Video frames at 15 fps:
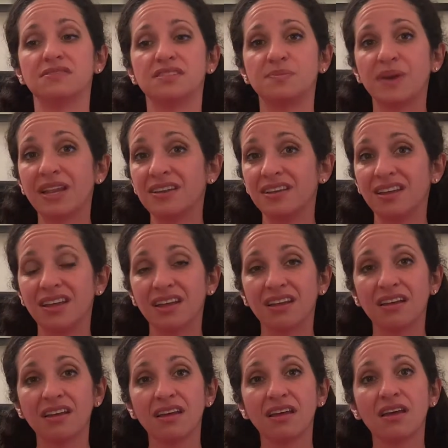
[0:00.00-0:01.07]

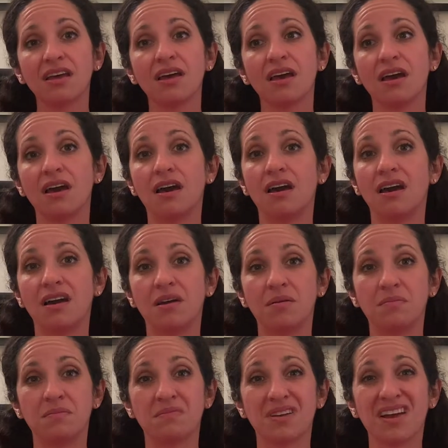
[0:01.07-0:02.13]
spending,
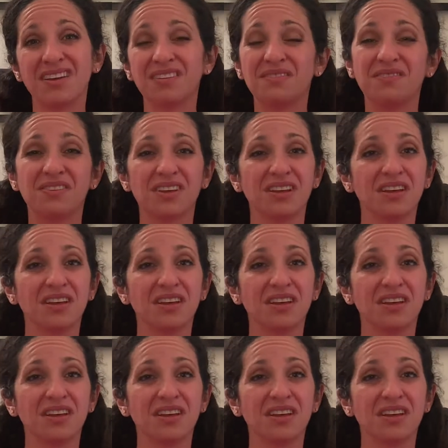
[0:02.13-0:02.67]
kind of